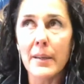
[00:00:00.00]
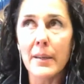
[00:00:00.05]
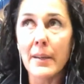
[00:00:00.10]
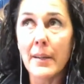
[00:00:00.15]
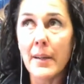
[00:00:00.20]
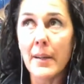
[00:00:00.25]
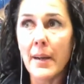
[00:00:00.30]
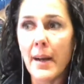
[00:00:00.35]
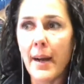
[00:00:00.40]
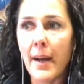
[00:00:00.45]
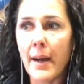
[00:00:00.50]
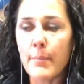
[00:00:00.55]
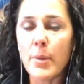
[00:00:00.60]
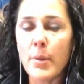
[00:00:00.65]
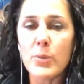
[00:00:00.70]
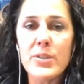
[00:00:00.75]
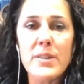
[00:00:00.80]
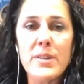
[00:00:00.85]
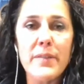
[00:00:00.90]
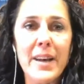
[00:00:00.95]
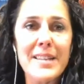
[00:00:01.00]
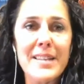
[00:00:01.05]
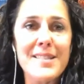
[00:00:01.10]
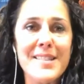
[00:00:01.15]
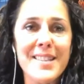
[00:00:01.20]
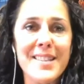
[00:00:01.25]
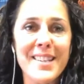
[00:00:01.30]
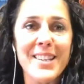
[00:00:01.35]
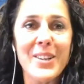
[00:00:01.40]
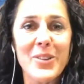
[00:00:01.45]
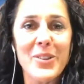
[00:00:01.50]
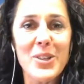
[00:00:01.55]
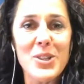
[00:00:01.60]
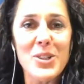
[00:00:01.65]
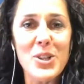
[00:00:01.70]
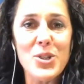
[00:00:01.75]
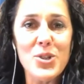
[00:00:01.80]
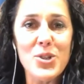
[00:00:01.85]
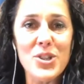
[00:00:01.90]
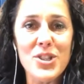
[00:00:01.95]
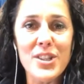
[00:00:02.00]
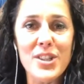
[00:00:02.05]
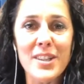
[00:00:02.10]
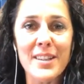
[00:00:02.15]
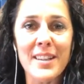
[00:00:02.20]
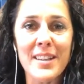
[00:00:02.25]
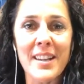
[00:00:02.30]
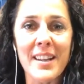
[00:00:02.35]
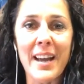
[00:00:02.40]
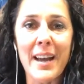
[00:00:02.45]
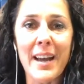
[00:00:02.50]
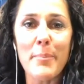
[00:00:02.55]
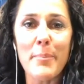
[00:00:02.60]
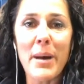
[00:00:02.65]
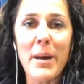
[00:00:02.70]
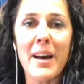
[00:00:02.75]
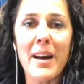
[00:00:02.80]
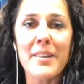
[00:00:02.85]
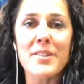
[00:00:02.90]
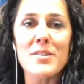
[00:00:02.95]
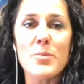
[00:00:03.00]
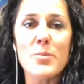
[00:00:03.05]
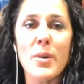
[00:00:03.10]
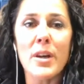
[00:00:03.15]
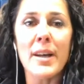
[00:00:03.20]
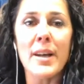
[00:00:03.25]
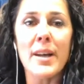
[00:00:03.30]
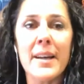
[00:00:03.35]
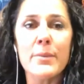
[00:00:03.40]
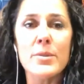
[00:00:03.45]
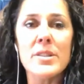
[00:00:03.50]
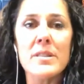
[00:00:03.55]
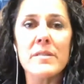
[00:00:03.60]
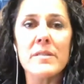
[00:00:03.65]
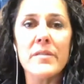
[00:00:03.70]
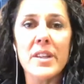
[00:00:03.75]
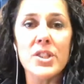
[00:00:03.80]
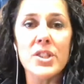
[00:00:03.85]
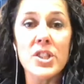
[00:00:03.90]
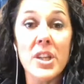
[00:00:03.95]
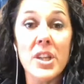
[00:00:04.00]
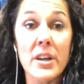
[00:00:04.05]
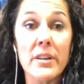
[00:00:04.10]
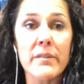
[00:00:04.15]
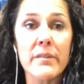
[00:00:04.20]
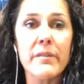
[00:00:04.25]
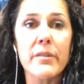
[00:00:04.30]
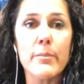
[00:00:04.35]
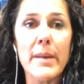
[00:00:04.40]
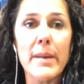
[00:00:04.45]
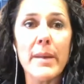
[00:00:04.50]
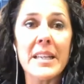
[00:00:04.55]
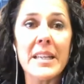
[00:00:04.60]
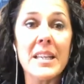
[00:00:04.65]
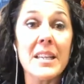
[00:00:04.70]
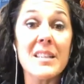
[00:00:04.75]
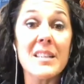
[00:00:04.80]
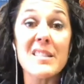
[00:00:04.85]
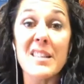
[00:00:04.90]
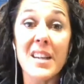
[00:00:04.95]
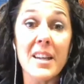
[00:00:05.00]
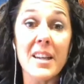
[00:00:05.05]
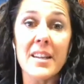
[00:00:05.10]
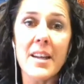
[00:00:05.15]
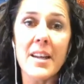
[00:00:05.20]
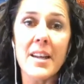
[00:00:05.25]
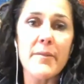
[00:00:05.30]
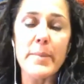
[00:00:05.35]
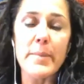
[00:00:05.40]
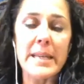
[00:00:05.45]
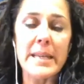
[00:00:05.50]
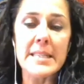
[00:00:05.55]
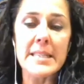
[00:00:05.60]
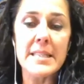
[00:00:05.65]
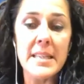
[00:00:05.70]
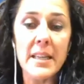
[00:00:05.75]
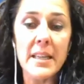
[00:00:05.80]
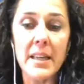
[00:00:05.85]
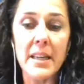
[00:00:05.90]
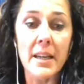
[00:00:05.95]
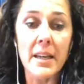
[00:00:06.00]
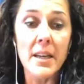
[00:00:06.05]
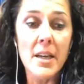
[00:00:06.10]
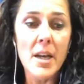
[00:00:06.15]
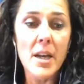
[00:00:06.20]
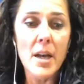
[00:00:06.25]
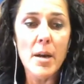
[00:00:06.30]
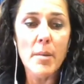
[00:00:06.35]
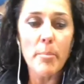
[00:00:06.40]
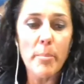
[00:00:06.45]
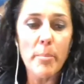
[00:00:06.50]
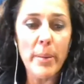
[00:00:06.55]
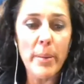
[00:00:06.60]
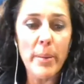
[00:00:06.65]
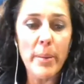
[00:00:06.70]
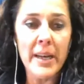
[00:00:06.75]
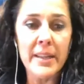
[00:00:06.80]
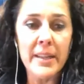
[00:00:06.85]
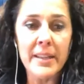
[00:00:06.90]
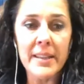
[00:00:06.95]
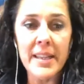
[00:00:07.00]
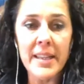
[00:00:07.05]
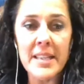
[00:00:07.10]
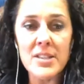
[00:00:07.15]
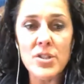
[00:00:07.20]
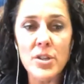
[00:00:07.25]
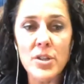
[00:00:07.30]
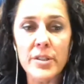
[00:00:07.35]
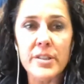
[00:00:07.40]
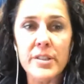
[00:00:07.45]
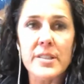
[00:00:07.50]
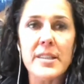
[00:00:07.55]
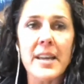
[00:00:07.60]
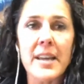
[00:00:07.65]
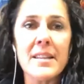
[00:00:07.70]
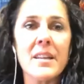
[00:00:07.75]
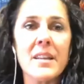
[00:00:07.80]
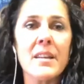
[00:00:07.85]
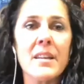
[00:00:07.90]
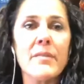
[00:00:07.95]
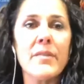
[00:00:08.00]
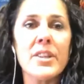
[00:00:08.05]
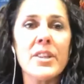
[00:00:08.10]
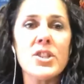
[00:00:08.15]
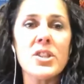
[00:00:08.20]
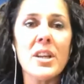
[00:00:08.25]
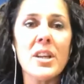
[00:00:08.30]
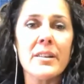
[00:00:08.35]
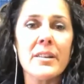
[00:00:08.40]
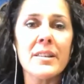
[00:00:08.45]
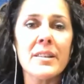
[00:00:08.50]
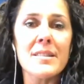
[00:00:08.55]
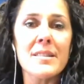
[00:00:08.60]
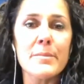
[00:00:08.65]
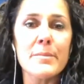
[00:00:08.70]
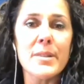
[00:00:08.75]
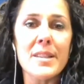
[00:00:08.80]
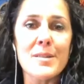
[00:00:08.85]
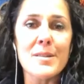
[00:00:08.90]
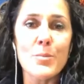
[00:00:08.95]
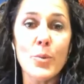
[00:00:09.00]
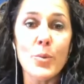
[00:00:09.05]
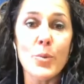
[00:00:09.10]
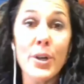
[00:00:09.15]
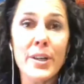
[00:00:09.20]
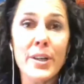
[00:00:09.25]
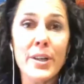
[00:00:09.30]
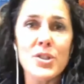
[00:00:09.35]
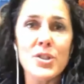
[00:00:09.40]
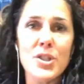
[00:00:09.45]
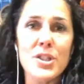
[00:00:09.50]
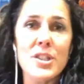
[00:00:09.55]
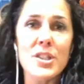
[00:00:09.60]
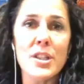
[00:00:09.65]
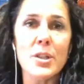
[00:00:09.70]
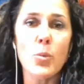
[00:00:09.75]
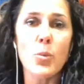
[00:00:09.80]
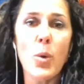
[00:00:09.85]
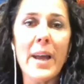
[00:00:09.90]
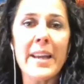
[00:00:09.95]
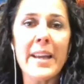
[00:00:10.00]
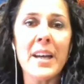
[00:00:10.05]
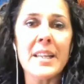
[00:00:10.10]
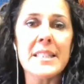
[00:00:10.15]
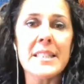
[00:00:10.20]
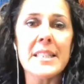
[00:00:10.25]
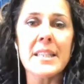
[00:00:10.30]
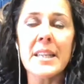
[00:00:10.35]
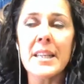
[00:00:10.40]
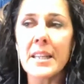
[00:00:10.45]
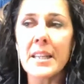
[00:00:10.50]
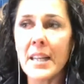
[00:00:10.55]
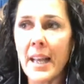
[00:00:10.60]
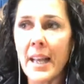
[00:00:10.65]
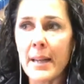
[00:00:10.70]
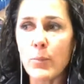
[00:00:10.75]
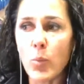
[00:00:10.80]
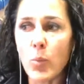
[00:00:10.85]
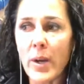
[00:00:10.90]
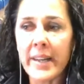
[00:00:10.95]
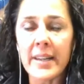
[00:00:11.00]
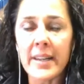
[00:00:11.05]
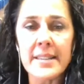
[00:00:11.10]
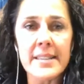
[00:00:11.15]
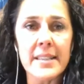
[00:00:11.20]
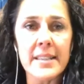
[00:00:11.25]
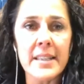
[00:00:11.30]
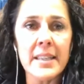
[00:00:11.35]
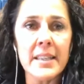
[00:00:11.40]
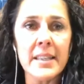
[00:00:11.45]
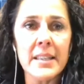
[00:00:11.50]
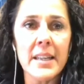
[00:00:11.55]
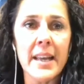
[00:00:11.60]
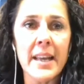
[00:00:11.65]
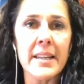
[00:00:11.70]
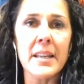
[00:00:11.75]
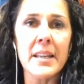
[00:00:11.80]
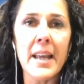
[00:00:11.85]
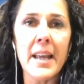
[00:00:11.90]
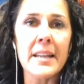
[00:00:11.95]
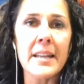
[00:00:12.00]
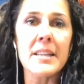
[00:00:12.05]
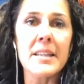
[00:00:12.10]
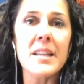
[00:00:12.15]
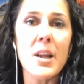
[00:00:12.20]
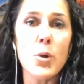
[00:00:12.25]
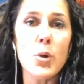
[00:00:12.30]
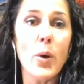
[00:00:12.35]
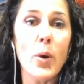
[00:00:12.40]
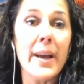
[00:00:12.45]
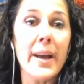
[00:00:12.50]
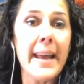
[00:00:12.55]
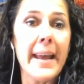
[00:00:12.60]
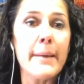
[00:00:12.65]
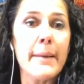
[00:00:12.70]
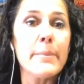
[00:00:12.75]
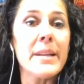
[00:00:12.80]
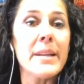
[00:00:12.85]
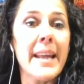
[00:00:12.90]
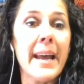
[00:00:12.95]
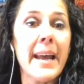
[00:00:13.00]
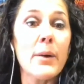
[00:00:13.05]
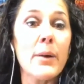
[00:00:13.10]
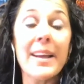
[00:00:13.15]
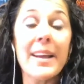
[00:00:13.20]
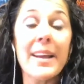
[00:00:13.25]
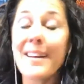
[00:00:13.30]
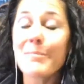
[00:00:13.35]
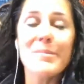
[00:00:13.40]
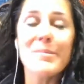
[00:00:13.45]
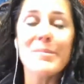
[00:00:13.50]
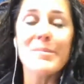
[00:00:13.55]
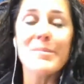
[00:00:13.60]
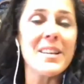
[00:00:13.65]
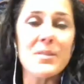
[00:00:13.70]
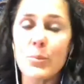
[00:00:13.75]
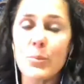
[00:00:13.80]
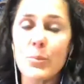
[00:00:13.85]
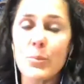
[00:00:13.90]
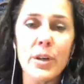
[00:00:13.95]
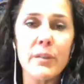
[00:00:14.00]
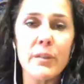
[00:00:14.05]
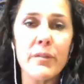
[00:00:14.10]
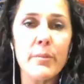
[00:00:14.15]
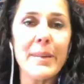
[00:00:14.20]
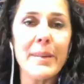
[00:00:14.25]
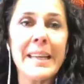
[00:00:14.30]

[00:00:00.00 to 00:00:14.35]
multifaceted on the nutrition path as well. I was vegetarian for many years, and I've never been sicker. But that's not to say that vegetarianism doesn't work. It's just that the way I did it and when I did it and who I am and how I am doesn't work for me.